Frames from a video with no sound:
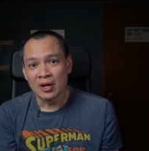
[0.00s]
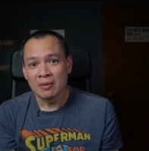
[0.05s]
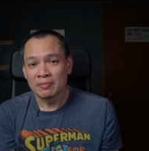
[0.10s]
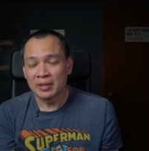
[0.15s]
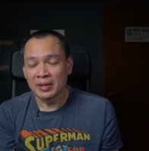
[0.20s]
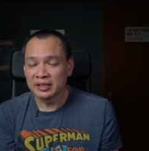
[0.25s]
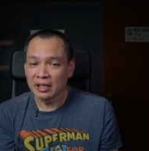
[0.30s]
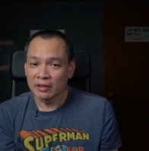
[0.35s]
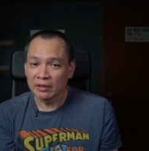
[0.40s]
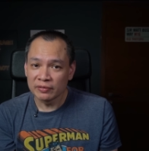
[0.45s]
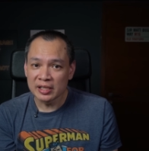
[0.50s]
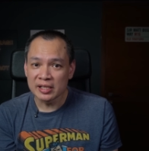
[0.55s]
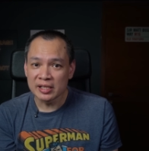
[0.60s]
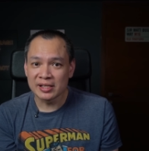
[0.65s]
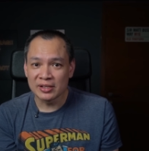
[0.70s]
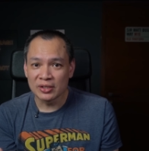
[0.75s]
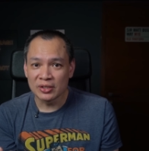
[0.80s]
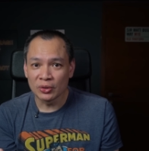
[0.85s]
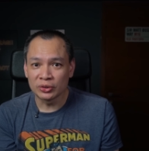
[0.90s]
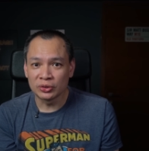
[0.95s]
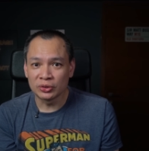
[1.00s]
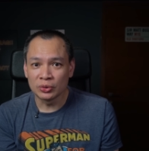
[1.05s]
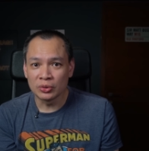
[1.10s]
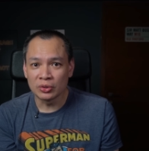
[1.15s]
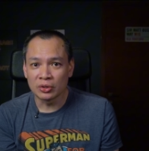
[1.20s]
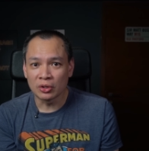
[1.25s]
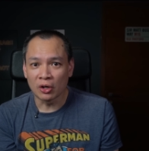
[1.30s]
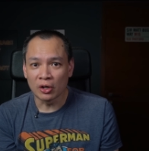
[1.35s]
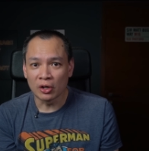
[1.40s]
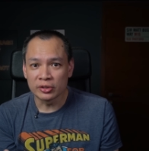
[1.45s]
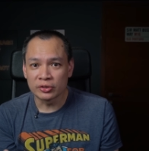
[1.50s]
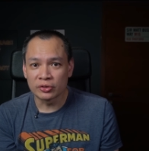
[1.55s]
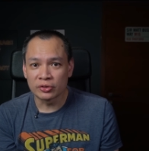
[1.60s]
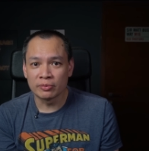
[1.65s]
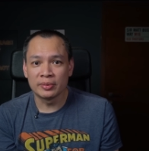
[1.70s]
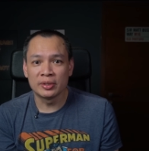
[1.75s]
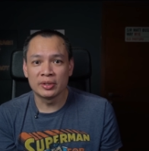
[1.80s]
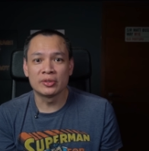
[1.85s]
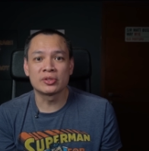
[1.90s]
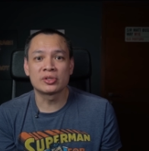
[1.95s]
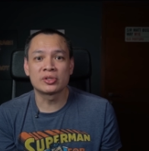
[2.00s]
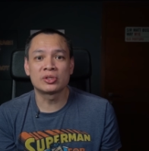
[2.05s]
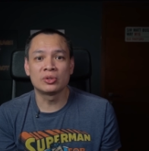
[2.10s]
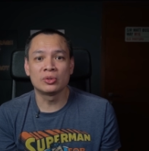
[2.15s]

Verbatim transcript: but definitely CO2 contributes